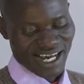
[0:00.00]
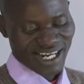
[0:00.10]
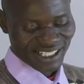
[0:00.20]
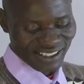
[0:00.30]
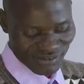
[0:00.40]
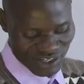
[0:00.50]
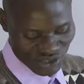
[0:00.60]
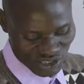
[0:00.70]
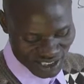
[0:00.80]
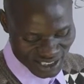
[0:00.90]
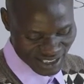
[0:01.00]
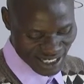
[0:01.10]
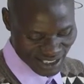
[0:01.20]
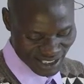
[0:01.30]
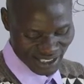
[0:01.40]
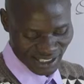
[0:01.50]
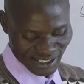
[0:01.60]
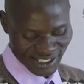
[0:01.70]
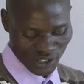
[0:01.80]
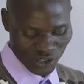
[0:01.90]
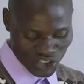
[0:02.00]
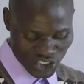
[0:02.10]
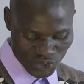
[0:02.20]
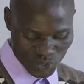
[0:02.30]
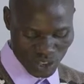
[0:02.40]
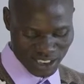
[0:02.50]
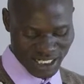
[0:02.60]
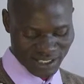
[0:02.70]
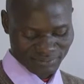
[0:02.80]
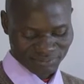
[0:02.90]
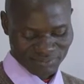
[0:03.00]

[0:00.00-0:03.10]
Another reason is that the ocean water